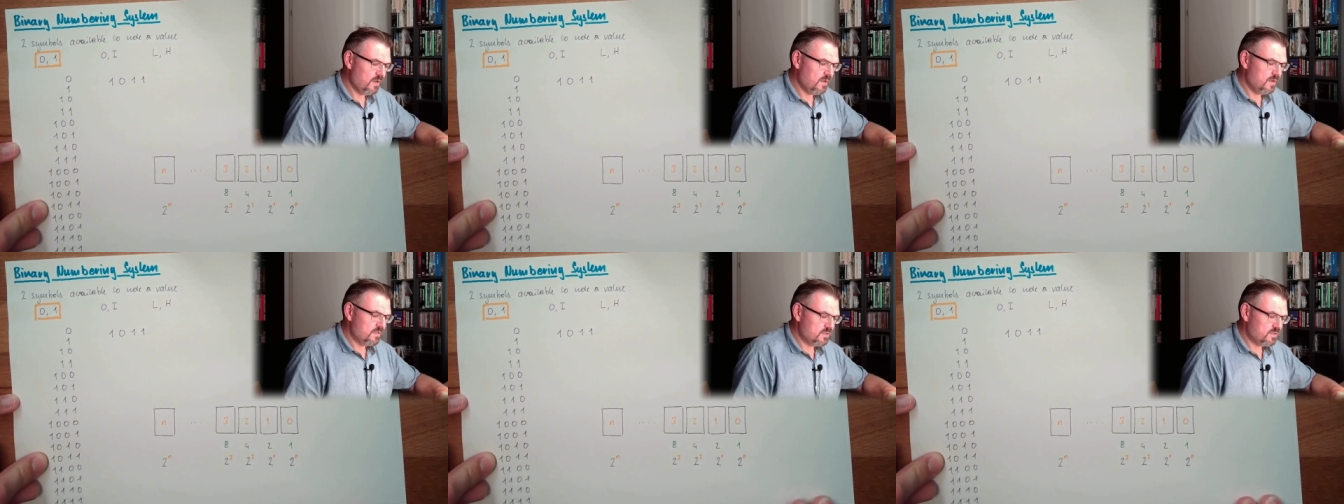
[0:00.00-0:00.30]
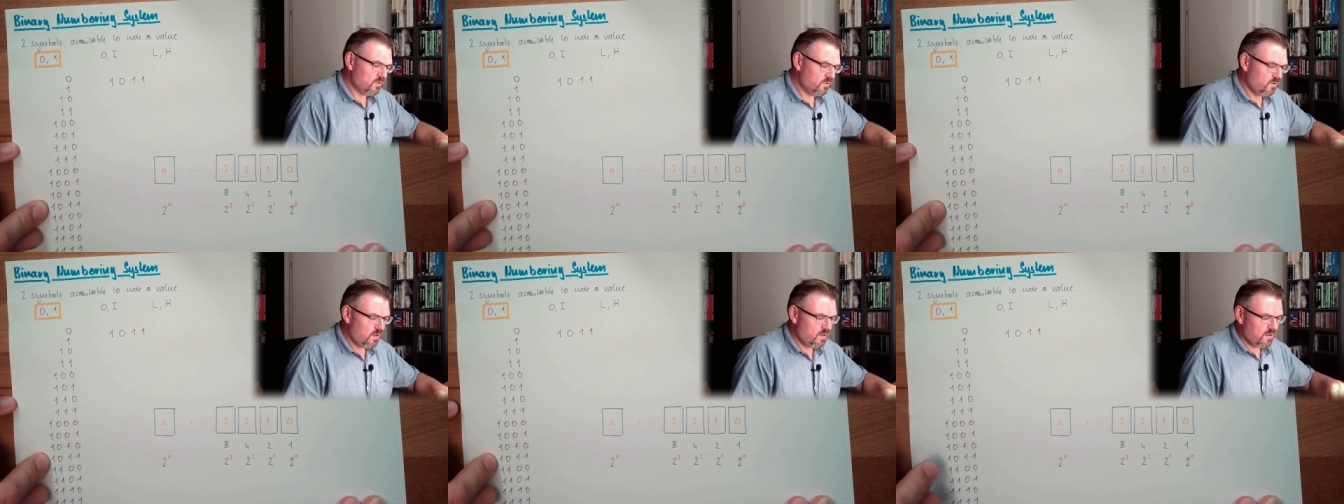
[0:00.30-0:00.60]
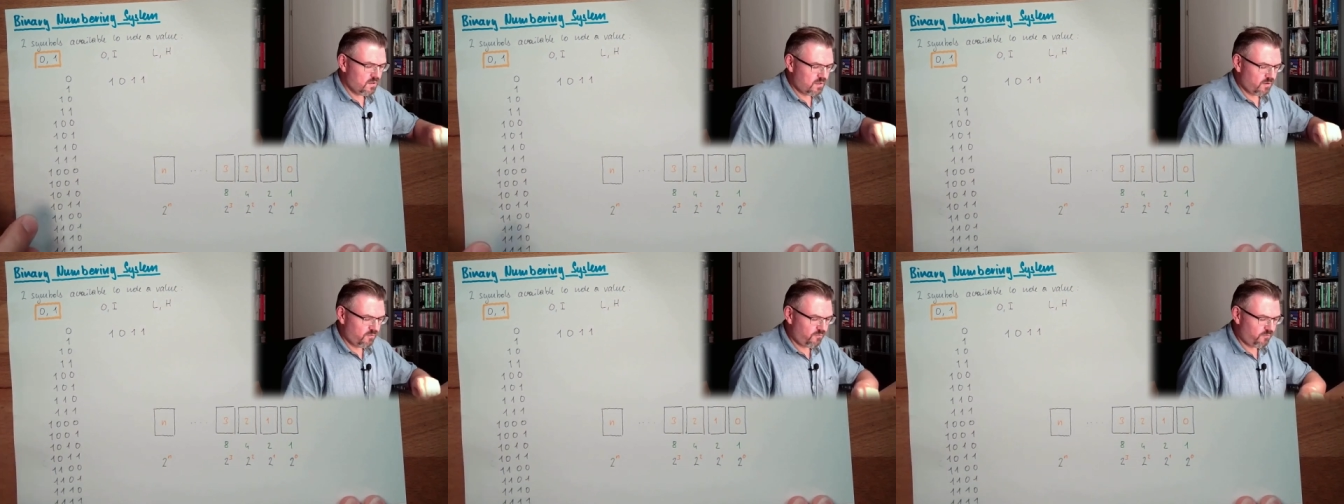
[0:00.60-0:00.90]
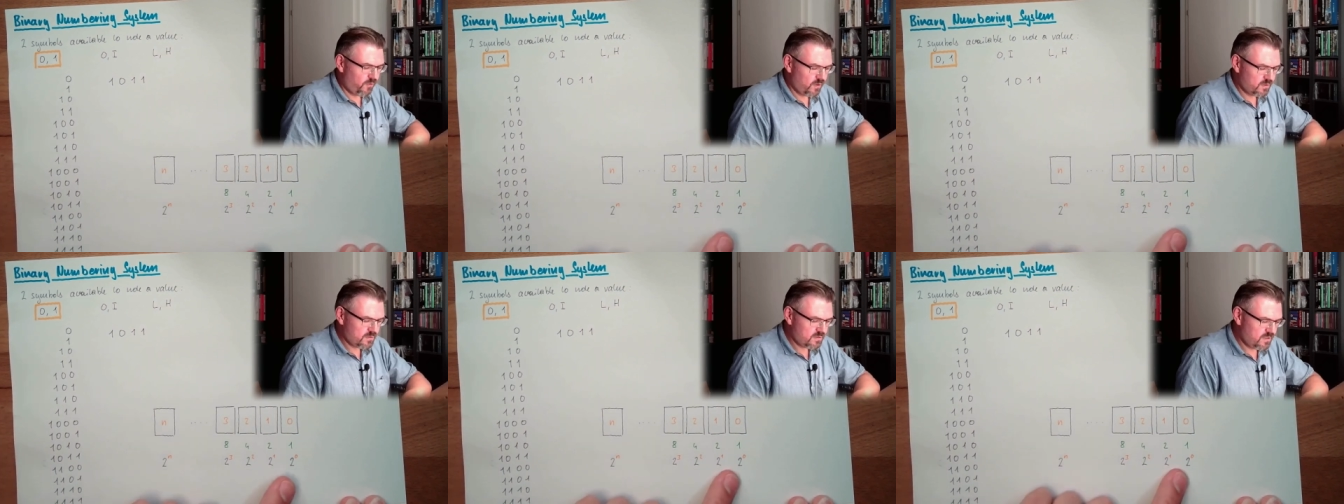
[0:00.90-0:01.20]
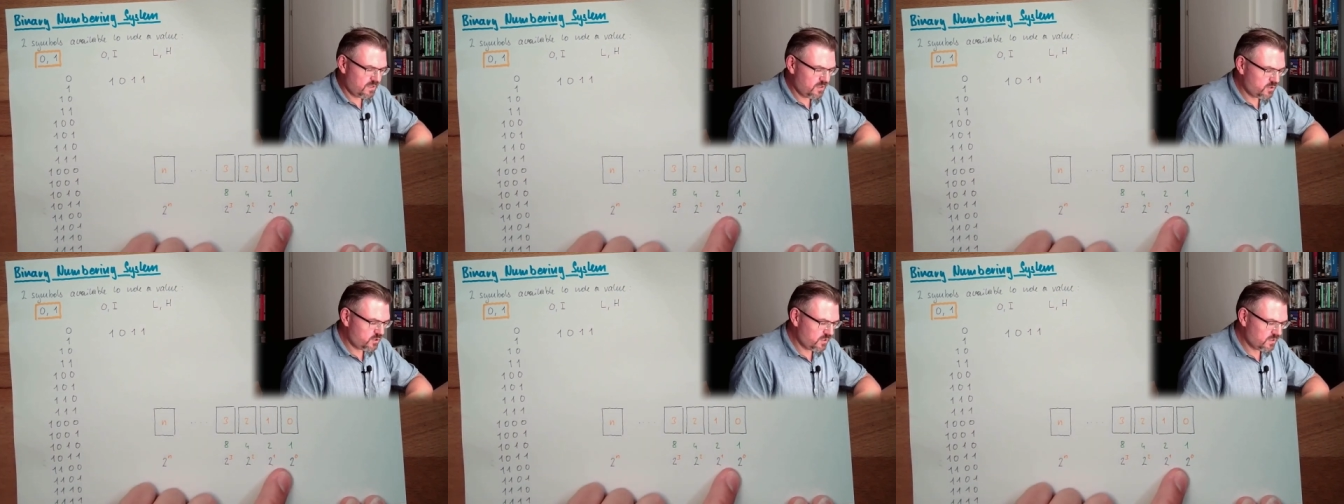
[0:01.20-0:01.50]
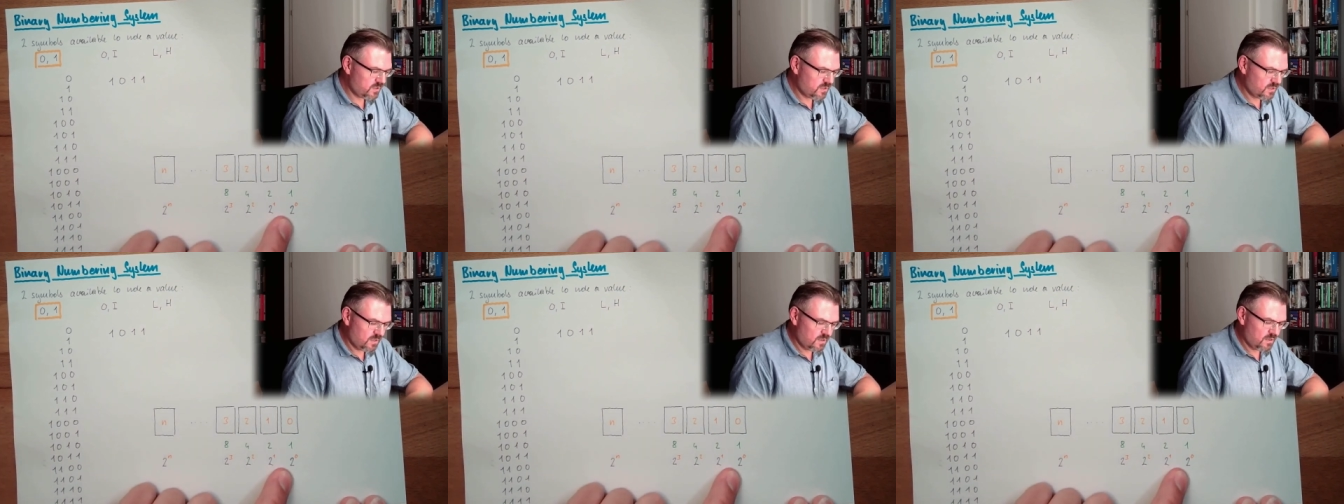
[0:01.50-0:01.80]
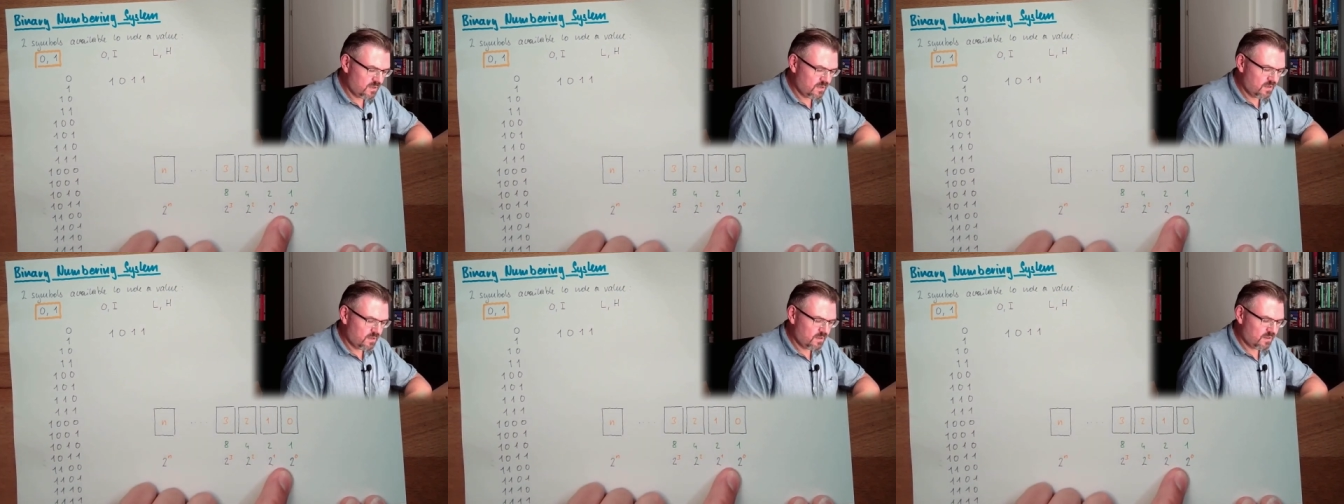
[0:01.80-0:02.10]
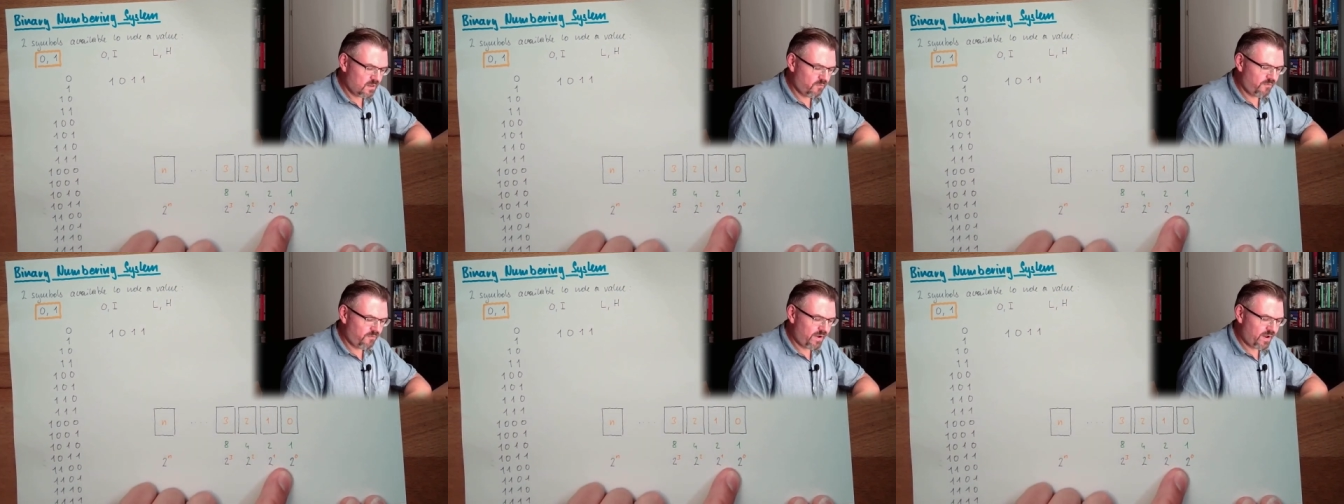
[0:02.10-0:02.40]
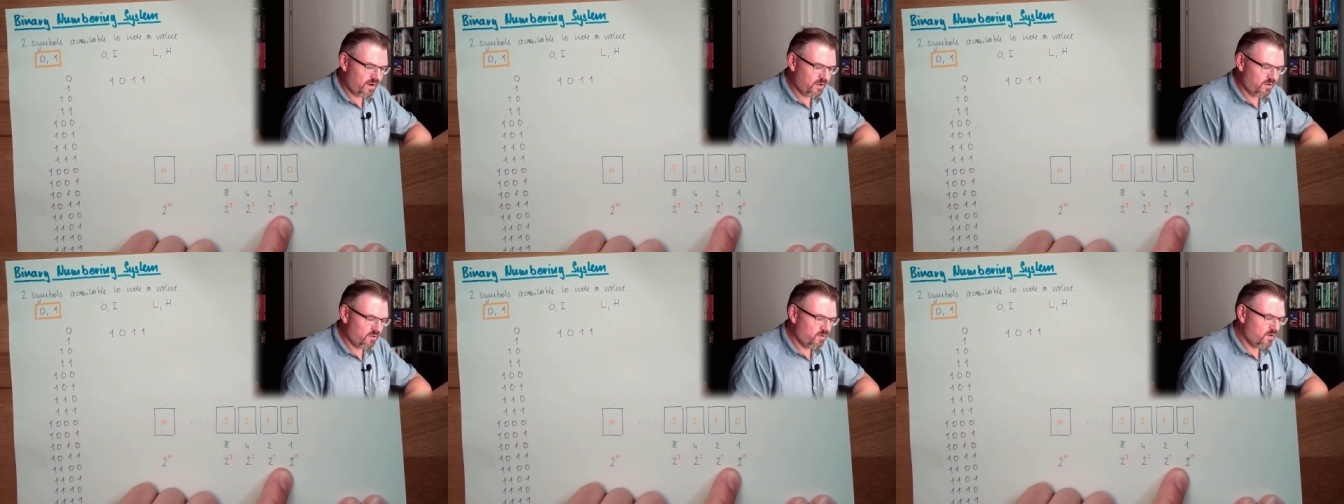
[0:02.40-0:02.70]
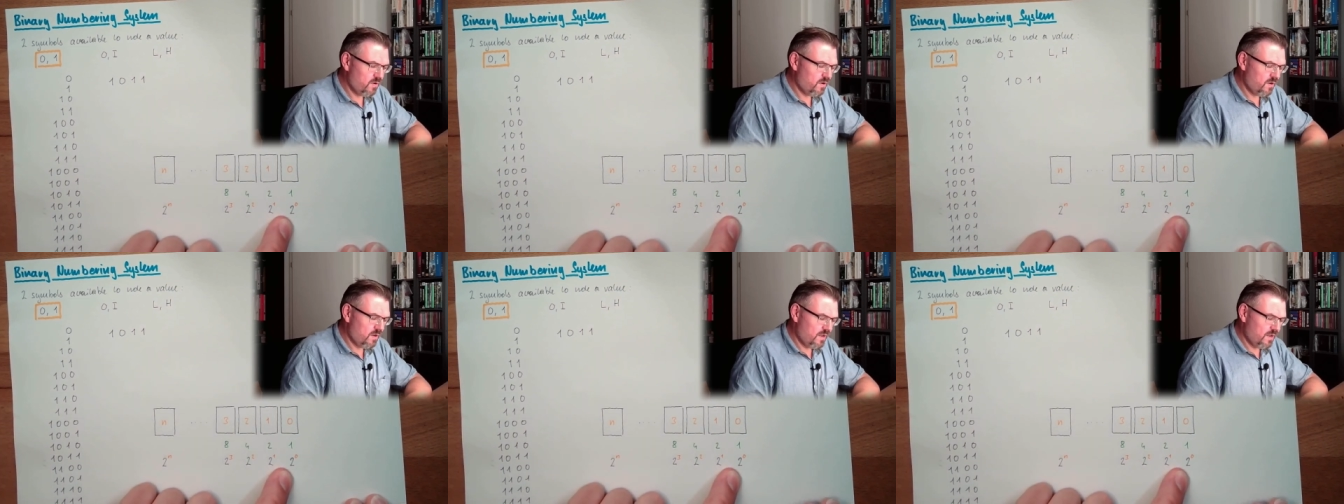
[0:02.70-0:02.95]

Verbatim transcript: So the first digit, the value